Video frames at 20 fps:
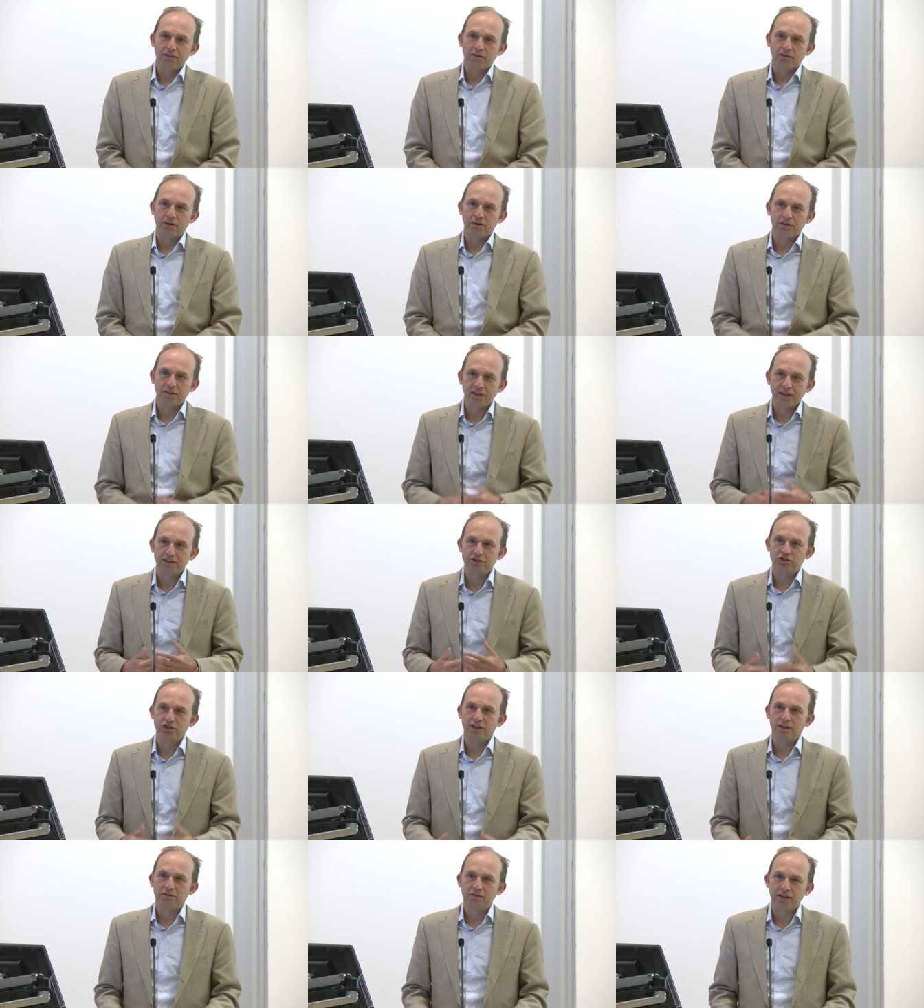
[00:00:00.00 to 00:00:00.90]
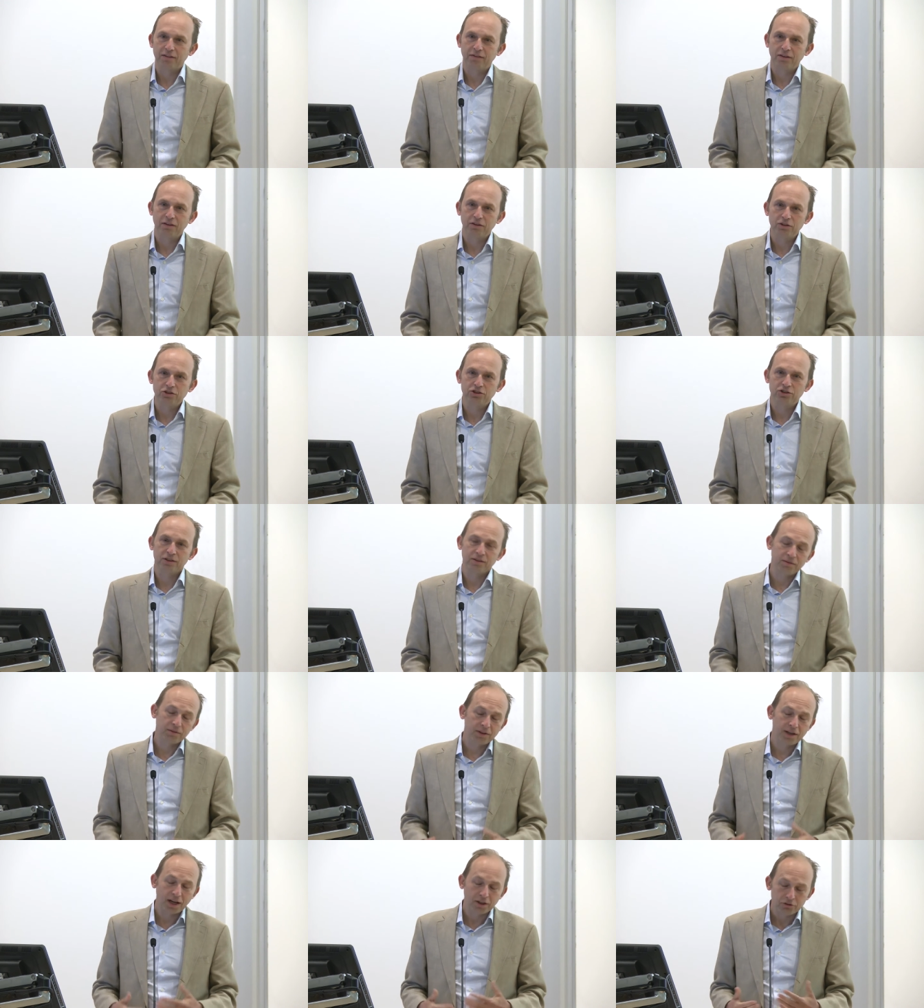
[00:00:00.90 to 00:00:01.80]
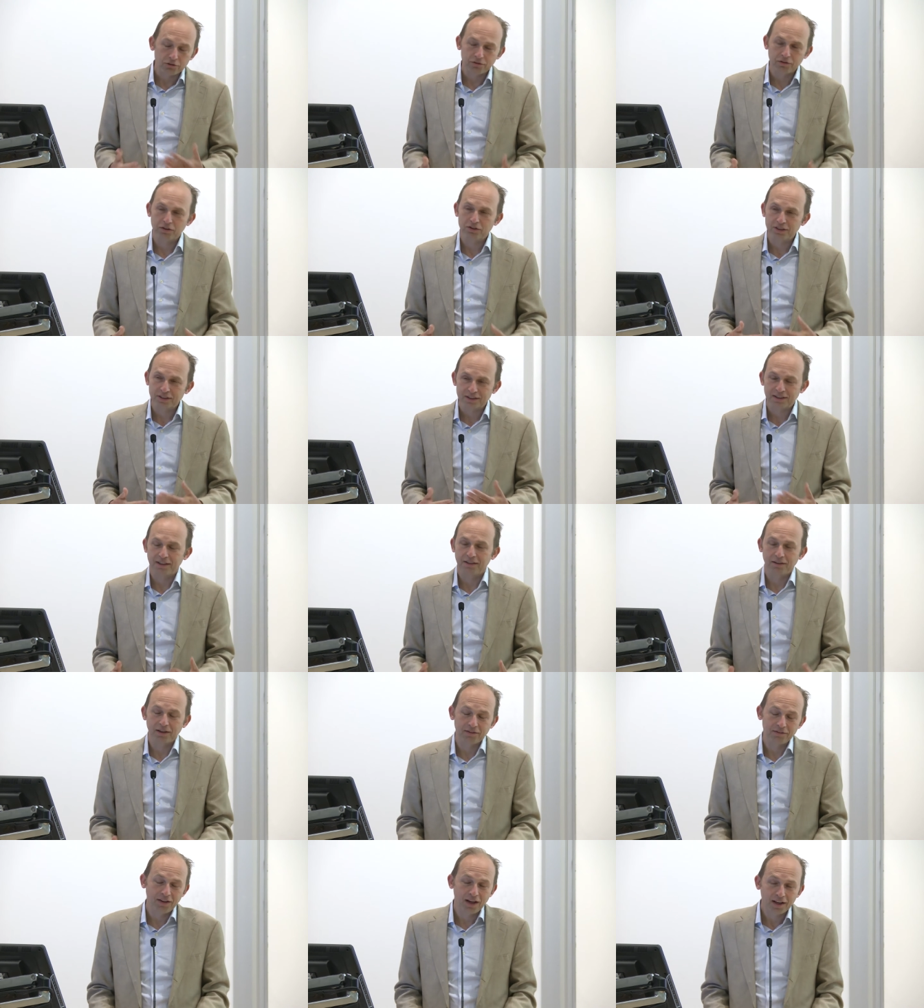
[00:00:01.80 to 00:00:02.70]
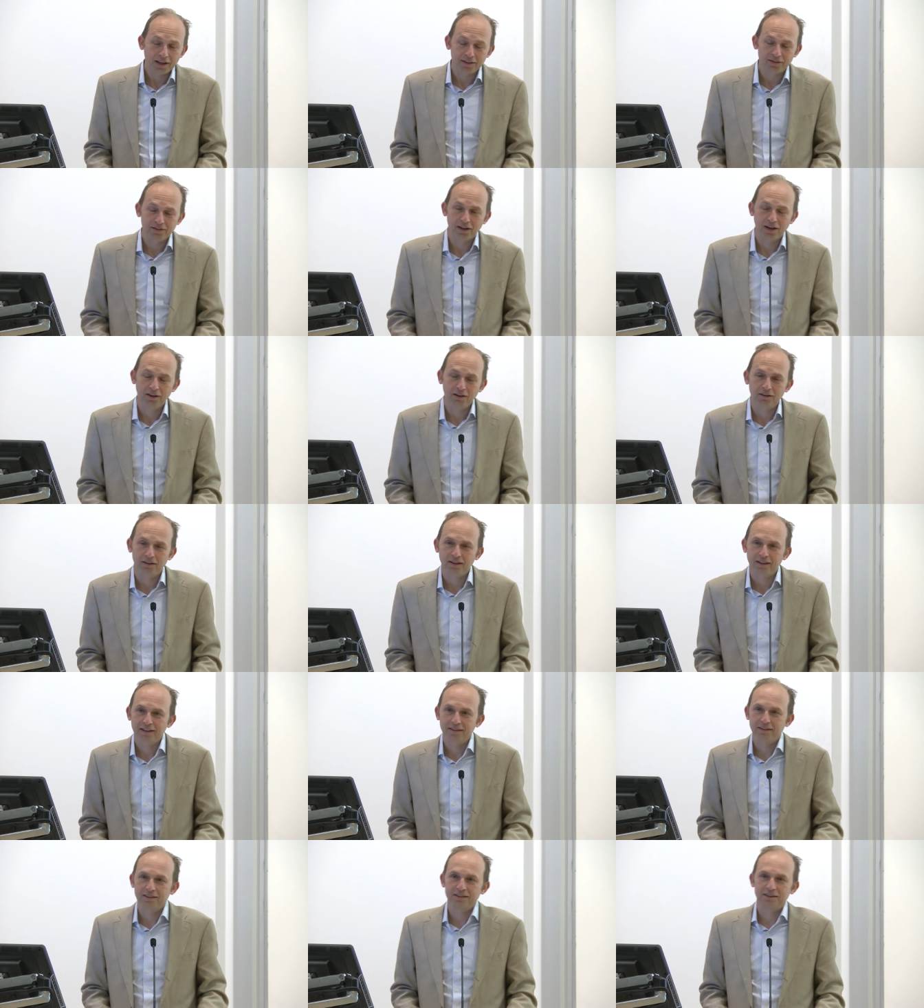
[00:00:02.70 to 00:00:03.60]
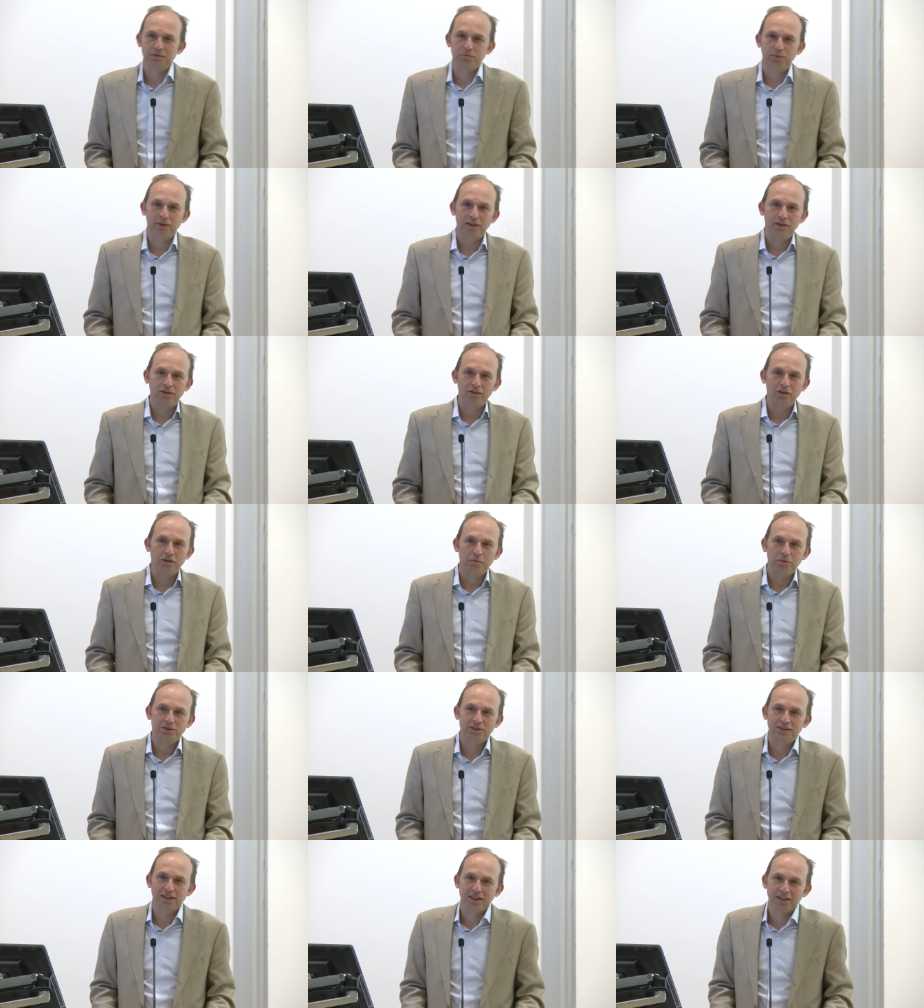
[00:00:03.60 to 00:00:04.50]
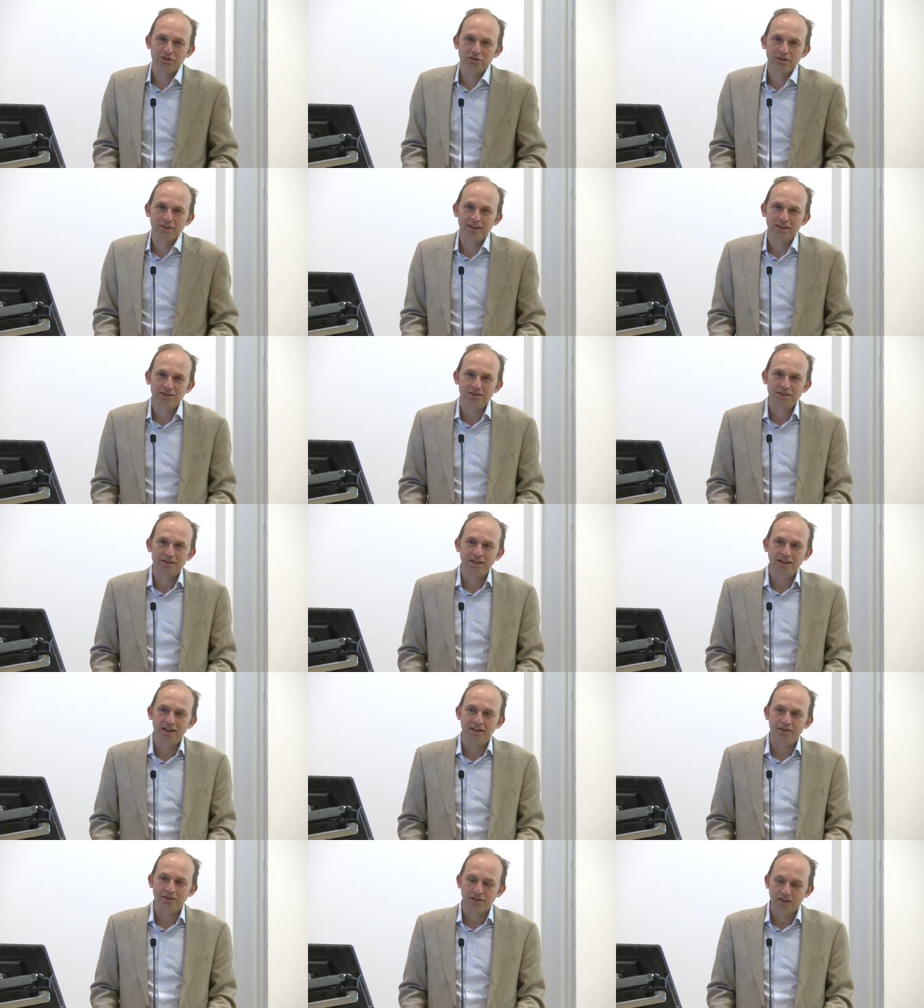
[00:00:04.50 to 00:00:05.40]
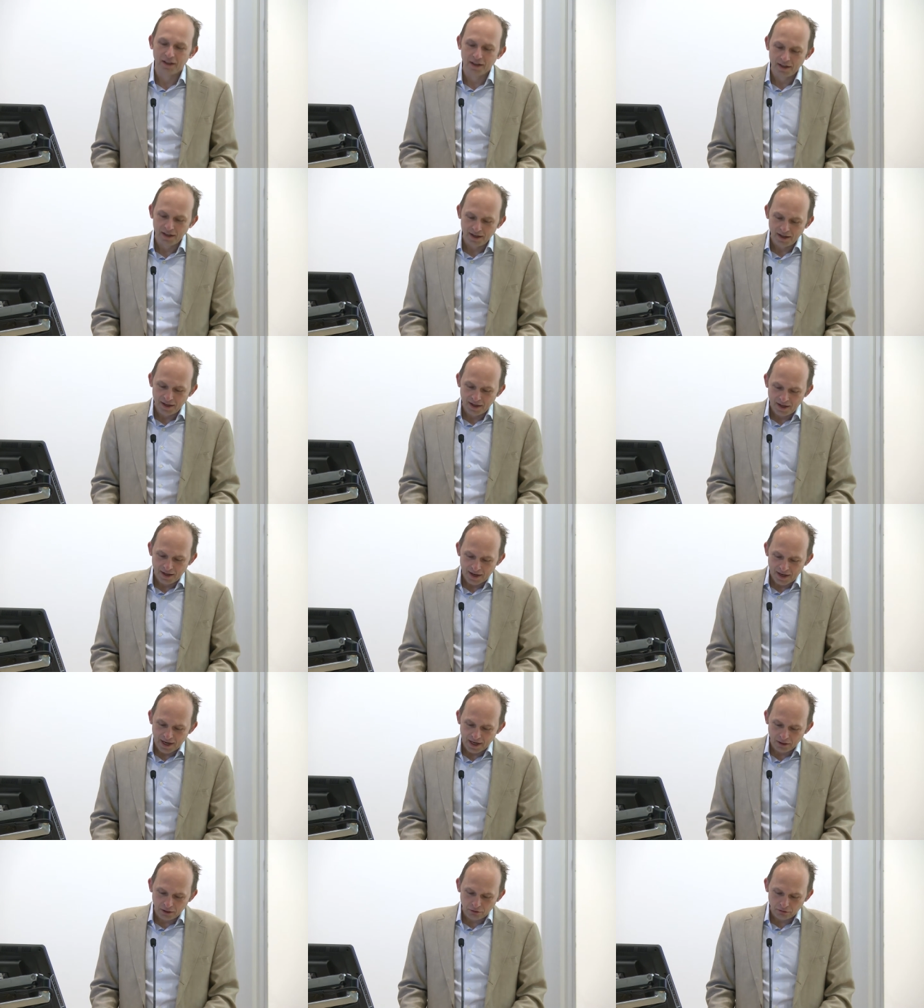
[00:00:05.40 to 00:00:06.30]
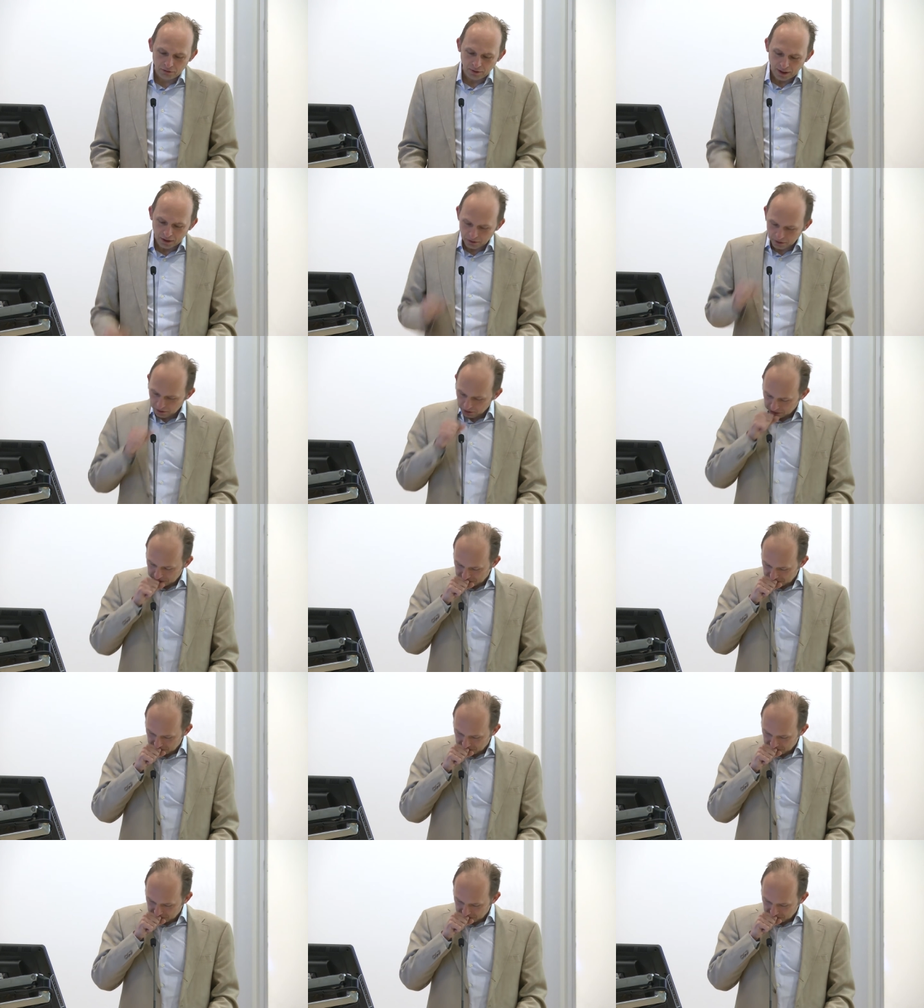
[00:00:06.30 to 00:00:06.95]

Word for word: or the teaching of evolution controversies that have not entirely disappeared almost 100 years later. And throughout those